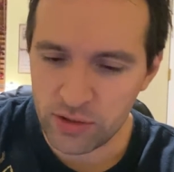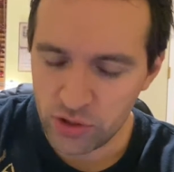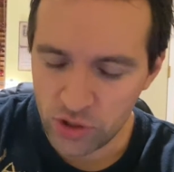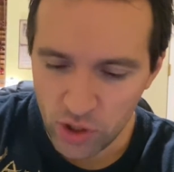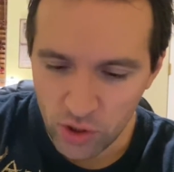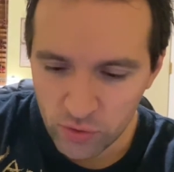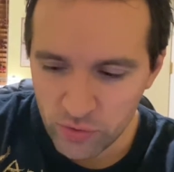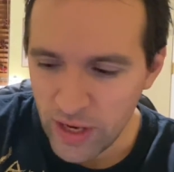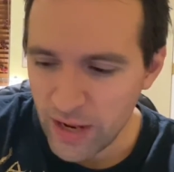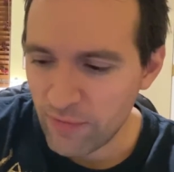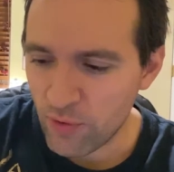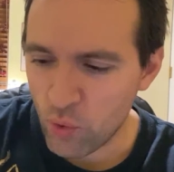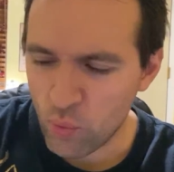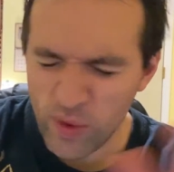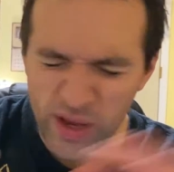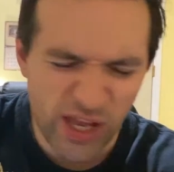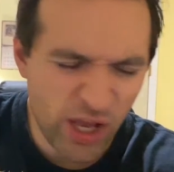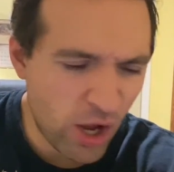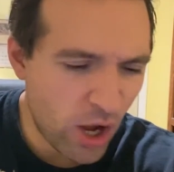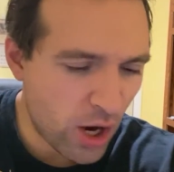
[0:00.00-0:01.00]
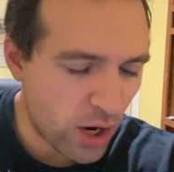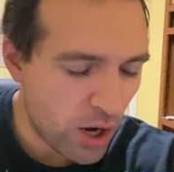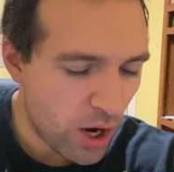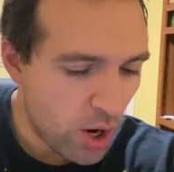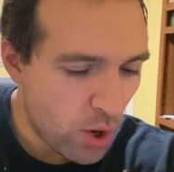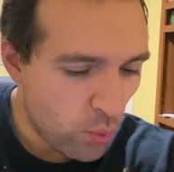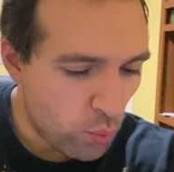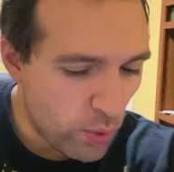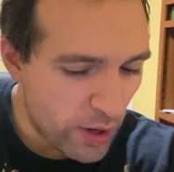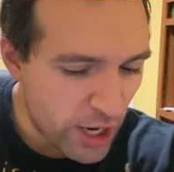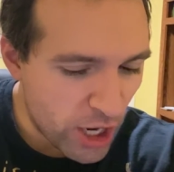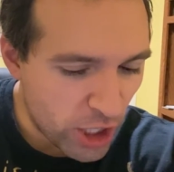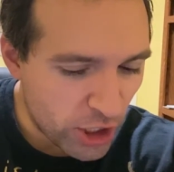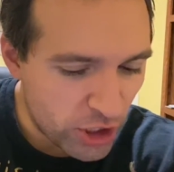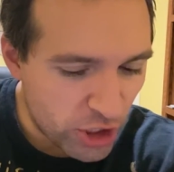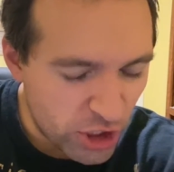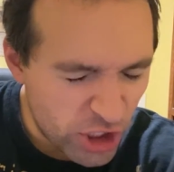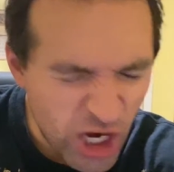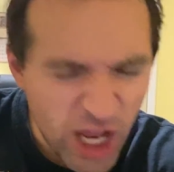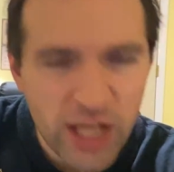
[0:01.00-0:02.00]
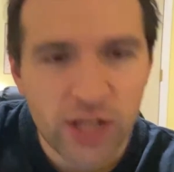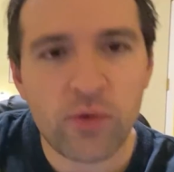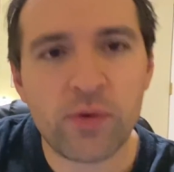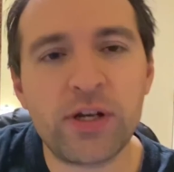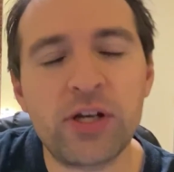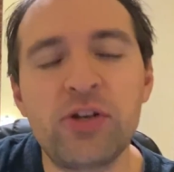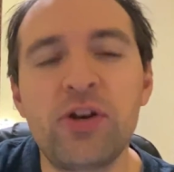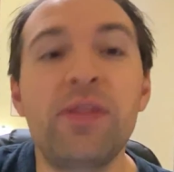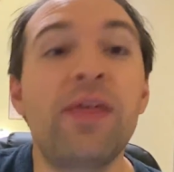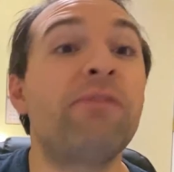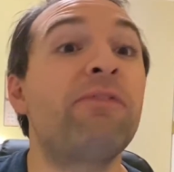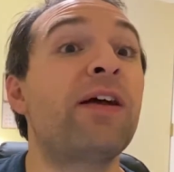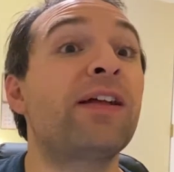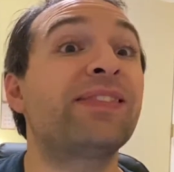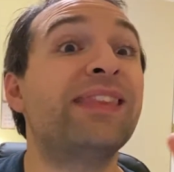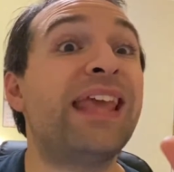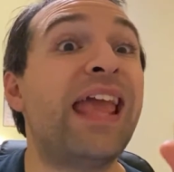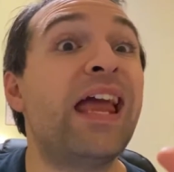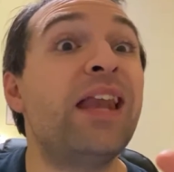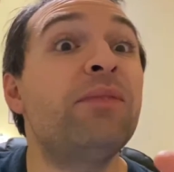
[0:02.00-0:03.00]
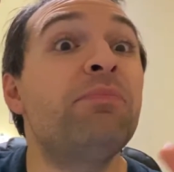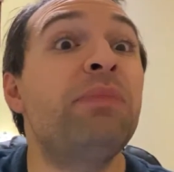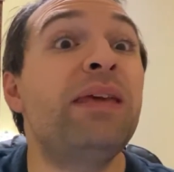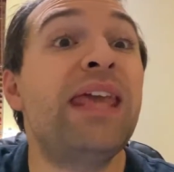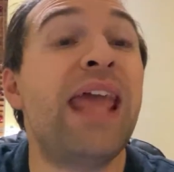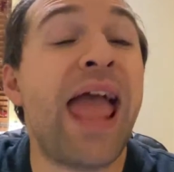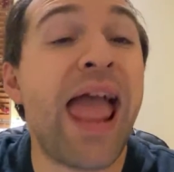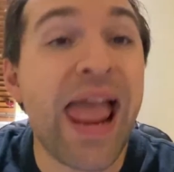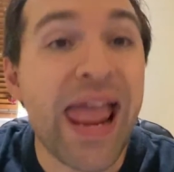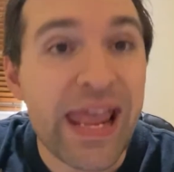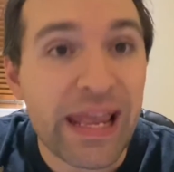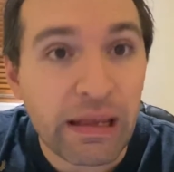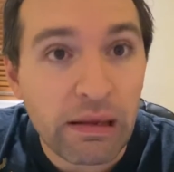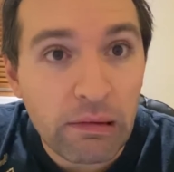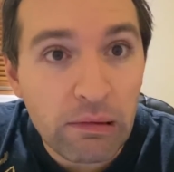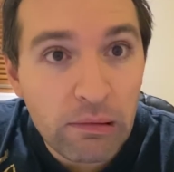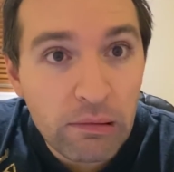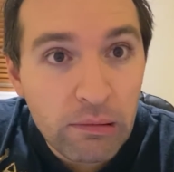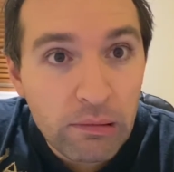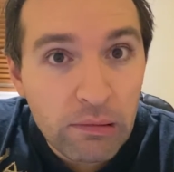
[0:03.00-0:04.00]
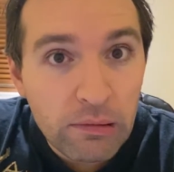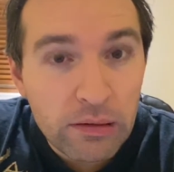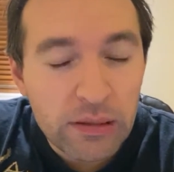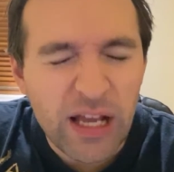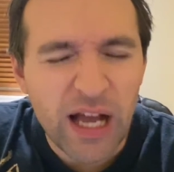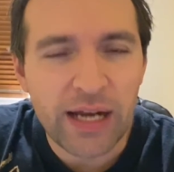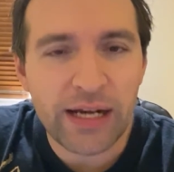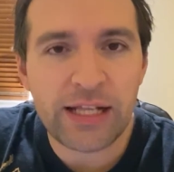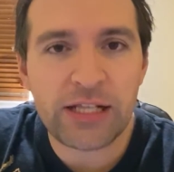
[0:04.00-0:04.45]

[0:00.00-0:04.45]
No travel. We are not going to do that. In fact, the NBA got